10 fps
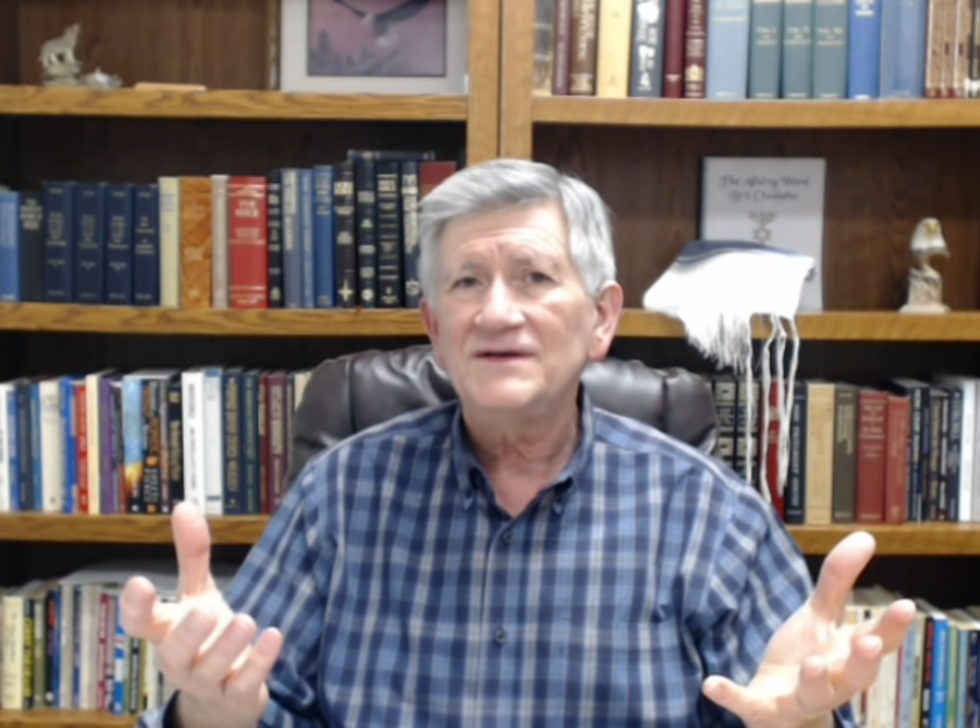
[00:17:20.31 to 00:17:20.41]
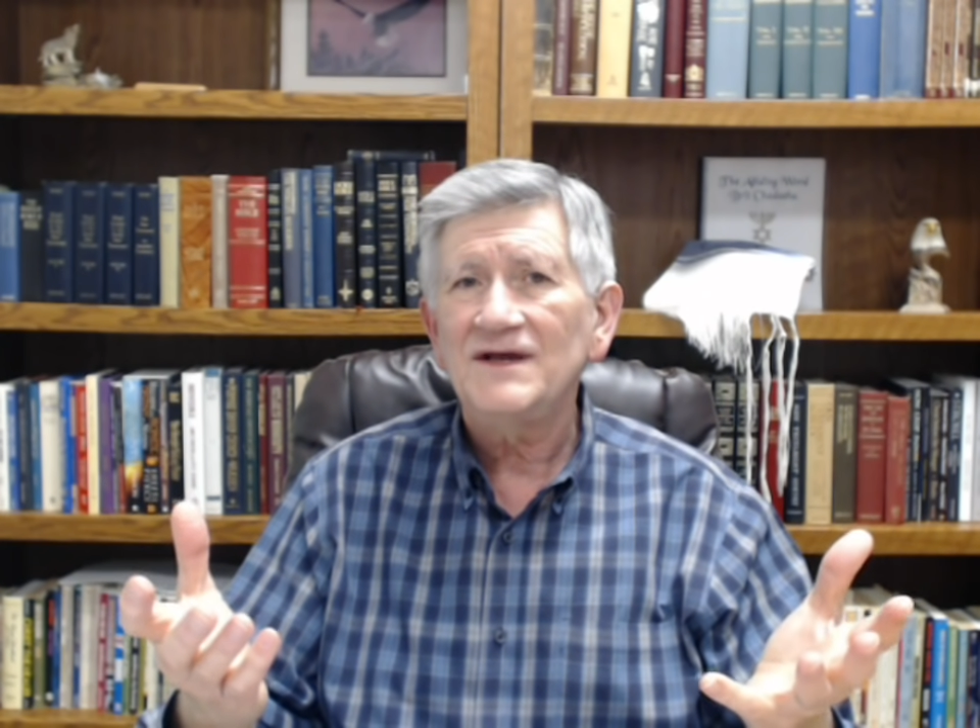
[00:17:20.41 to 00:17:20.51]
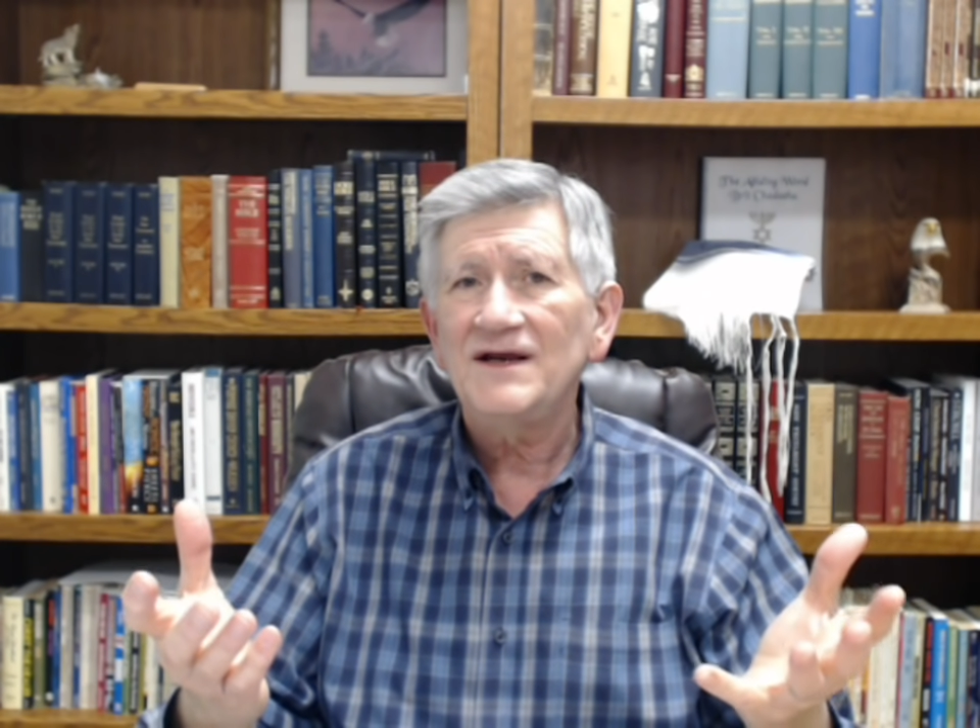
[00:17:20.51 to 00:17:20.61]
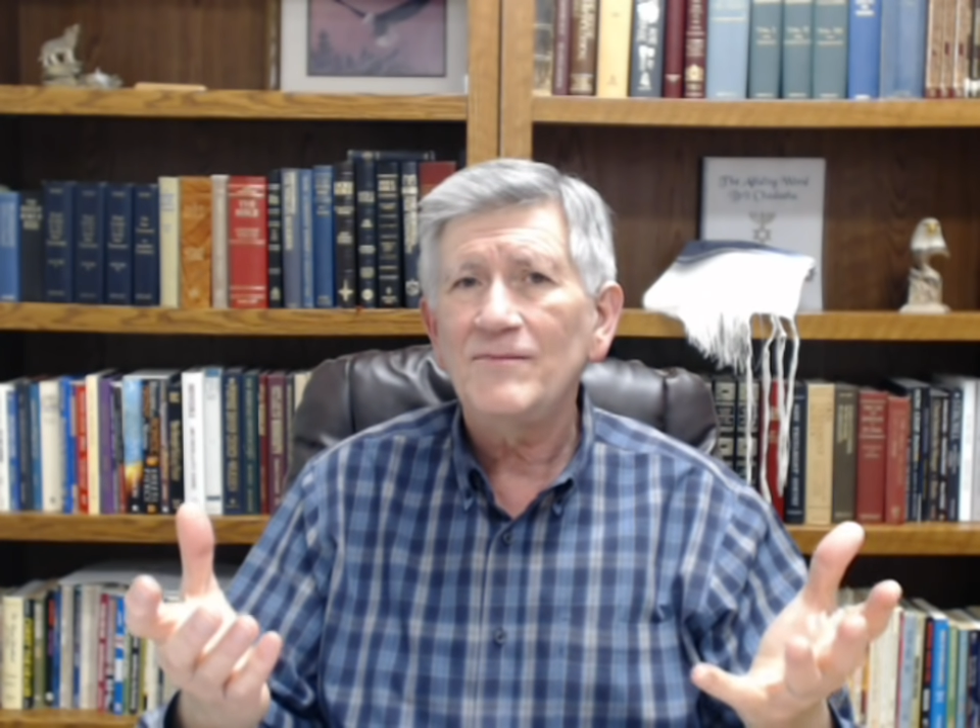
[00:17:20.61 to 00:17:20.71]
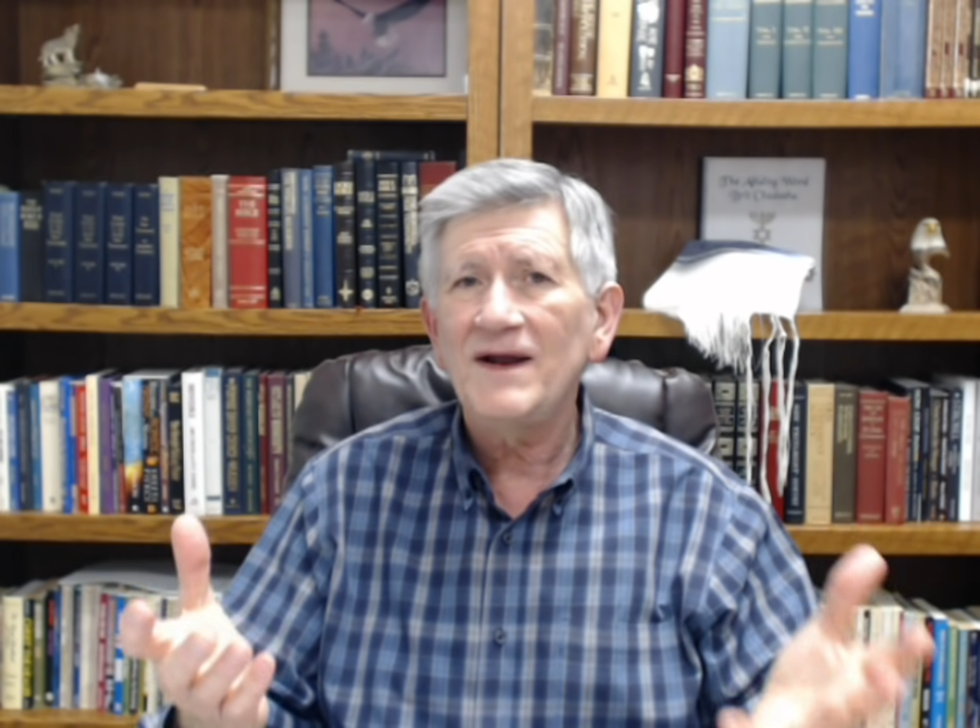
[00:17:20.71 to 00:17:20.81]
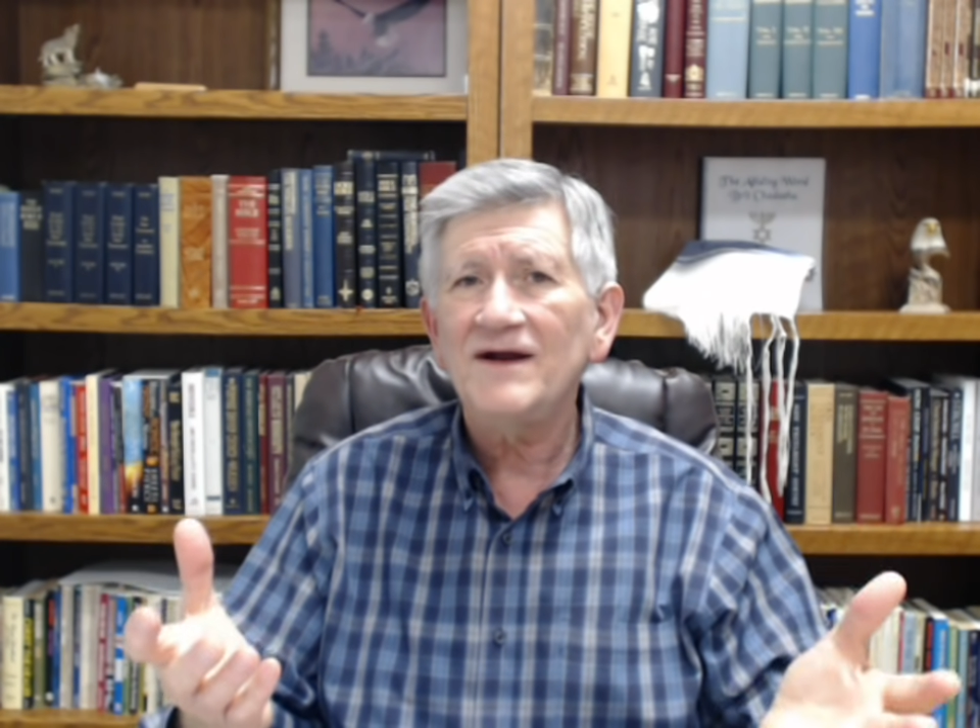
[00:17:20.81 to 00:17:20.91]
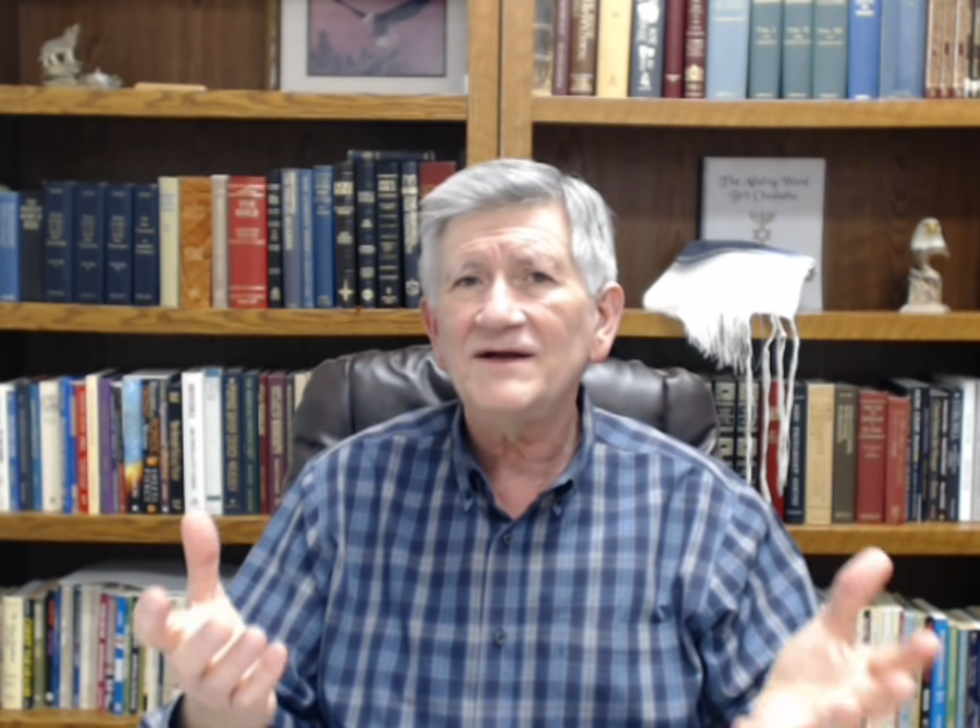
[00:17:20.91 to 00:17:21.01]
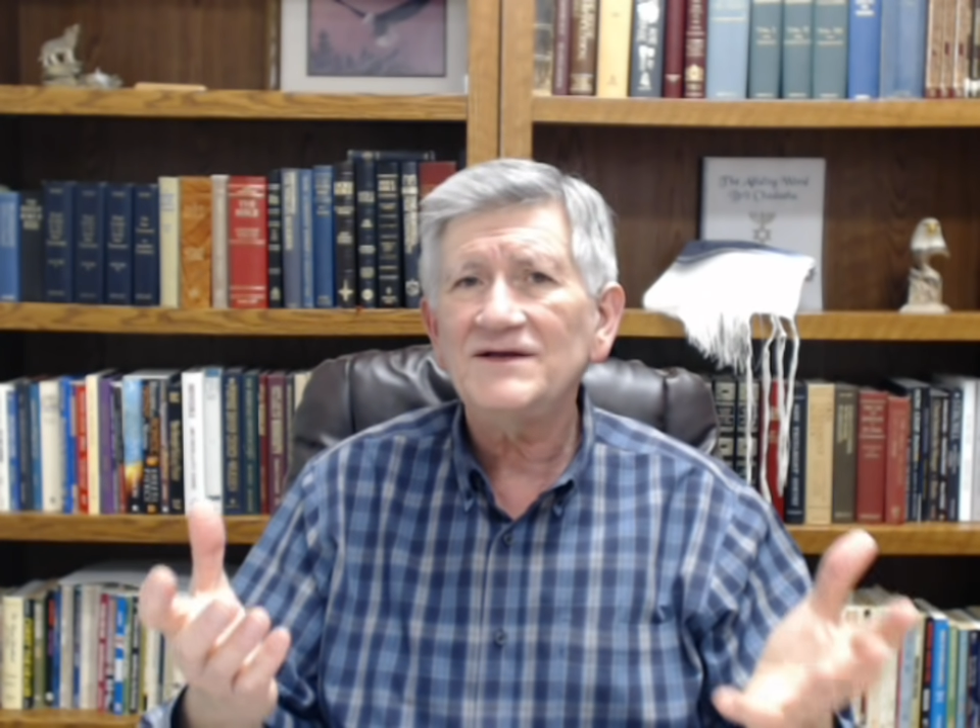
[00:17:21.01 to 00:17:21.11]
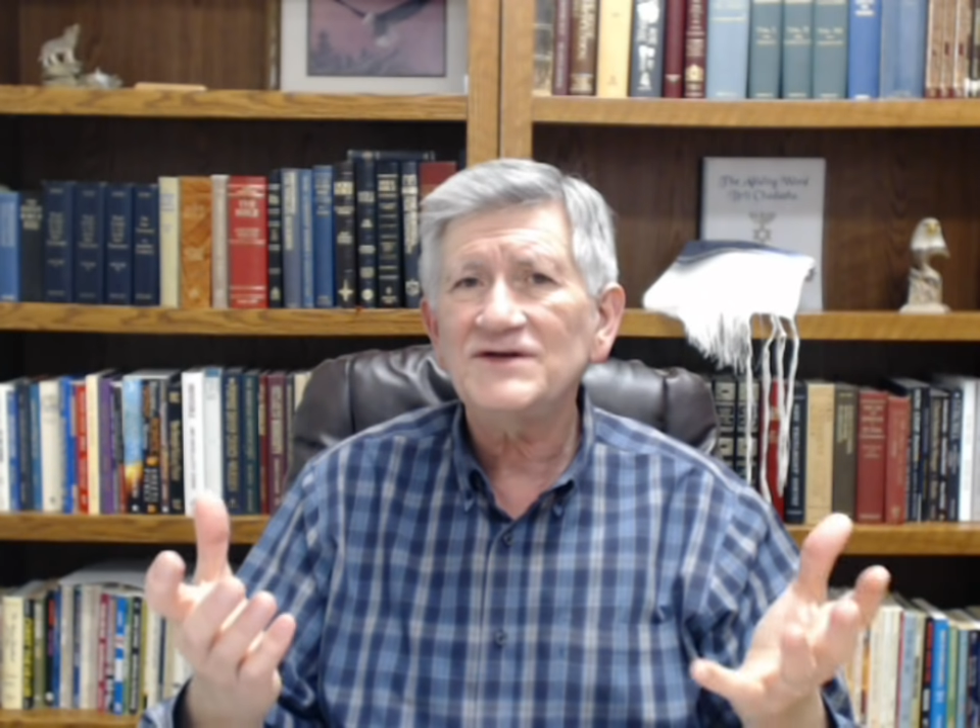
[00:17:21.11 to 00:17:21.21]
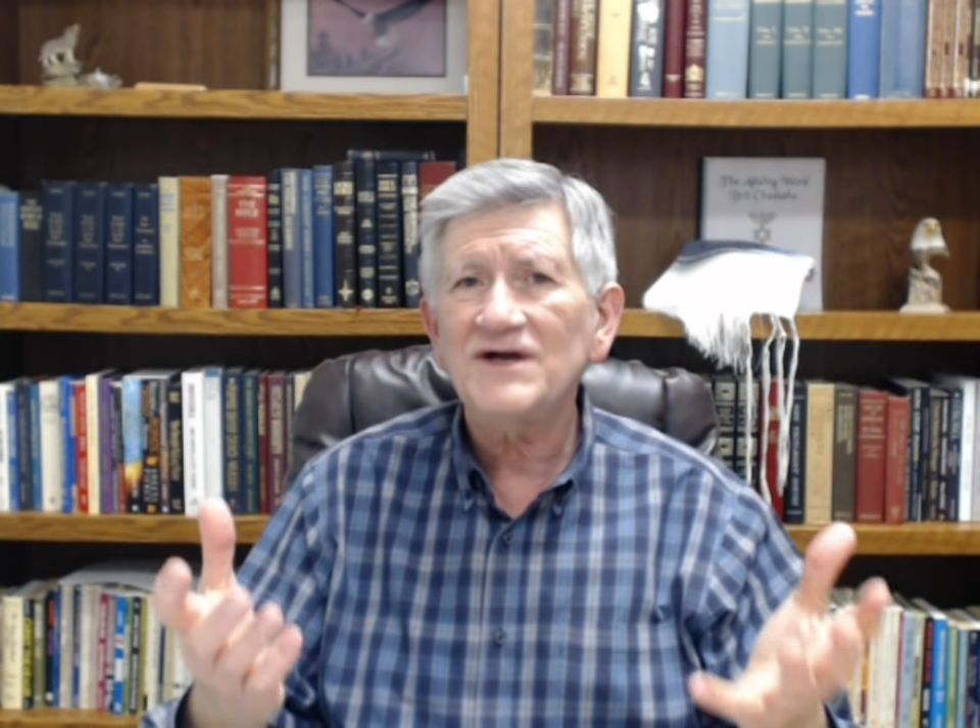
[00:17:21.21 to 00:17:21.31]
in
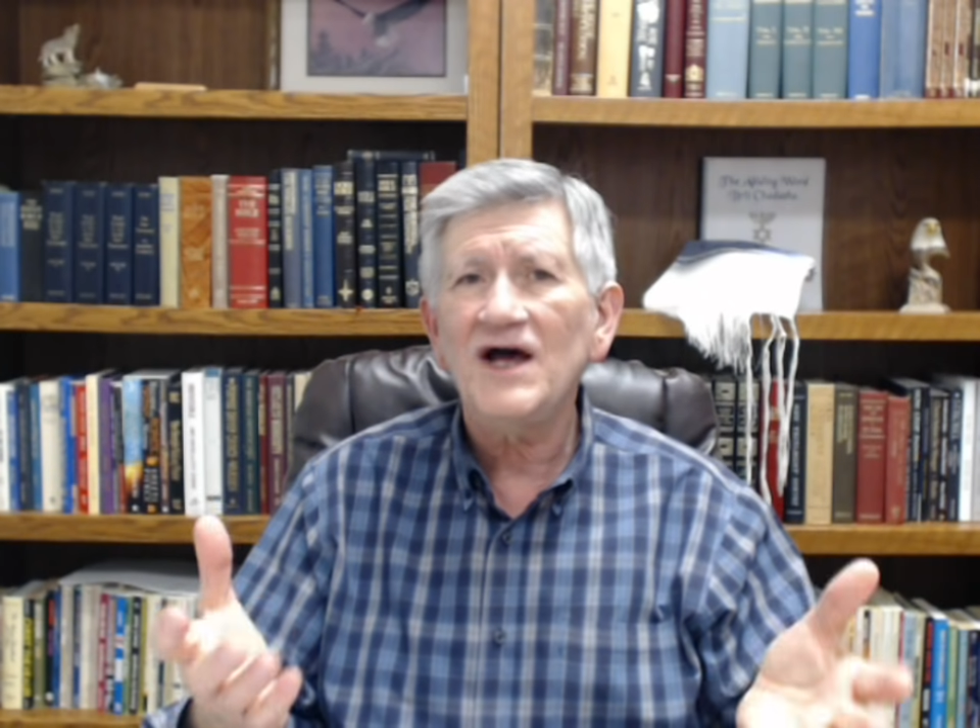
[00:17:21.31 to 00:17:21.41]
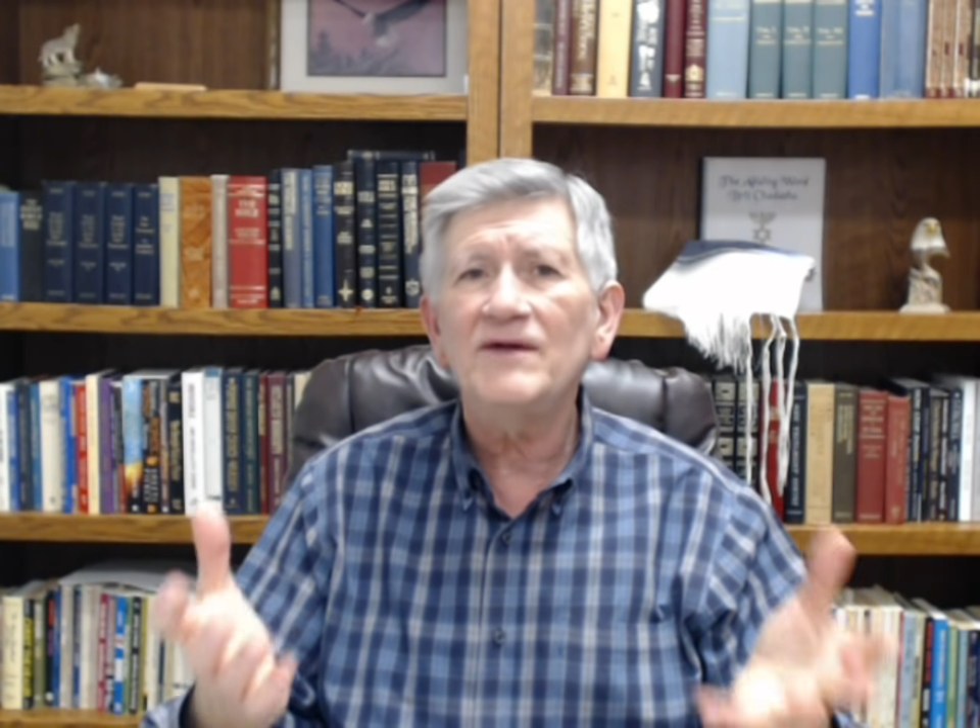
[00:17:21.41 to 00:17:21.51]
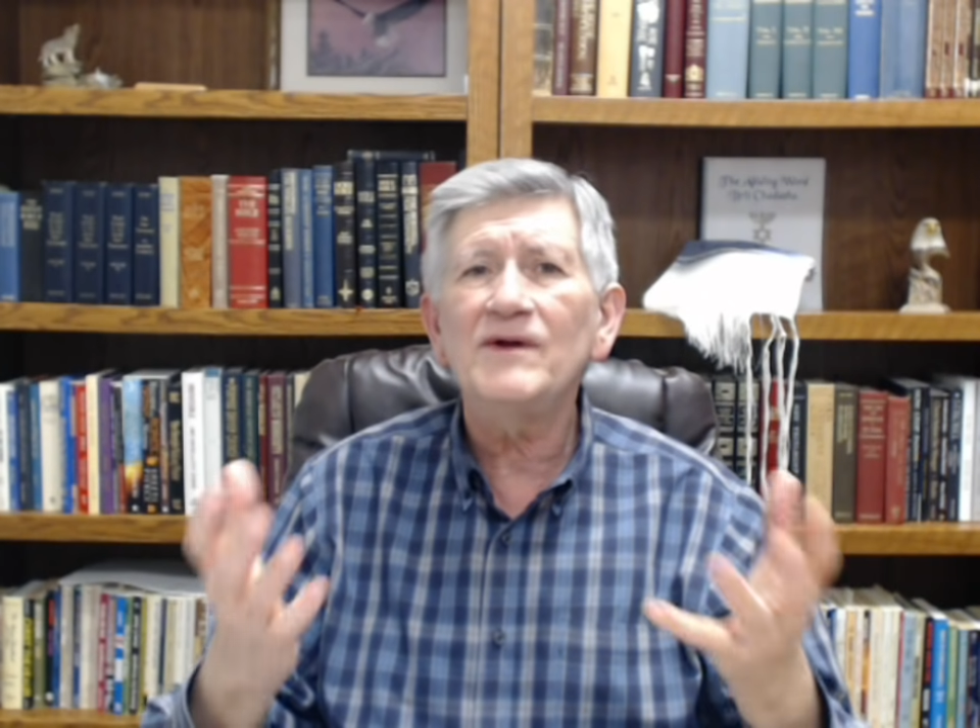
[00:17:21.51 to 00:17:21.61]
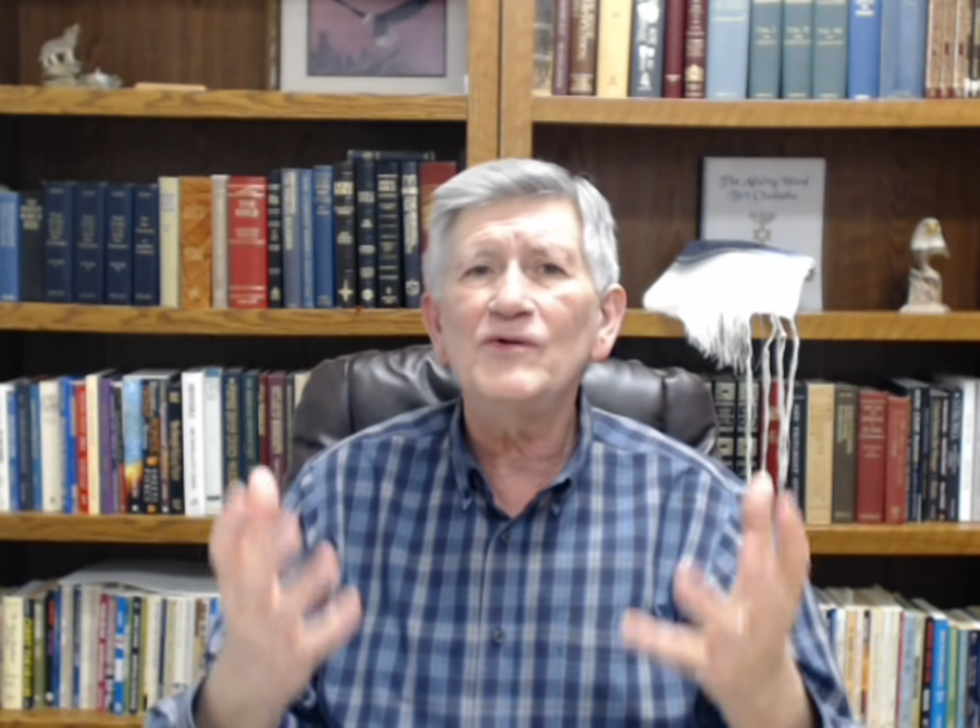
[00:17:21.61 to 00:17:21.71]
America's economy